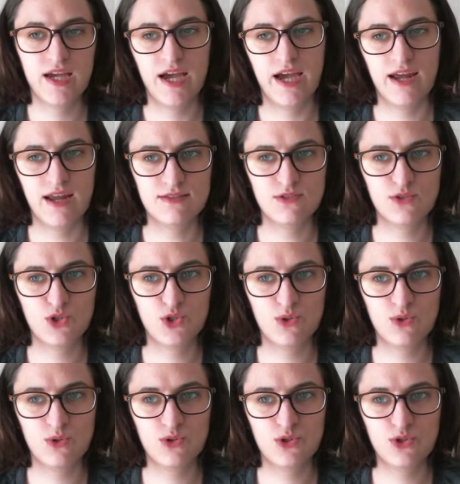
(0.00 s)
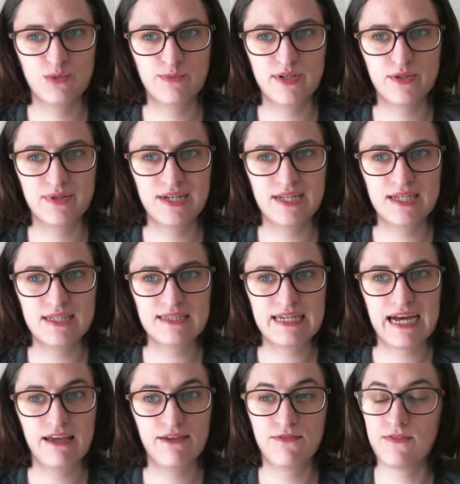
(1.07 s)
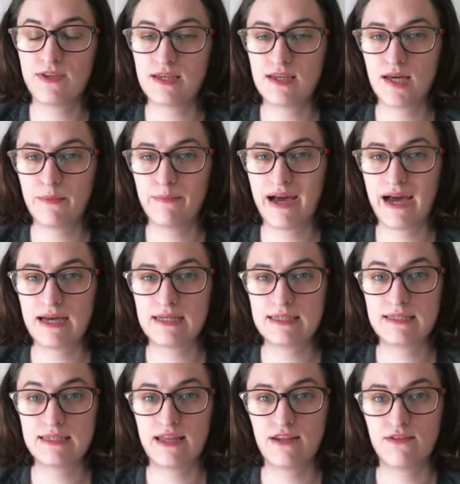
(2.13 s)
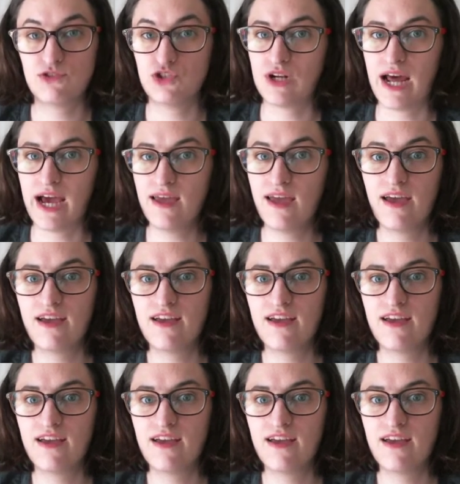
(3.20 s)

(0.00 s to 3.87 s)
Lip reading: And the shawl should be released, I think, by the end of July.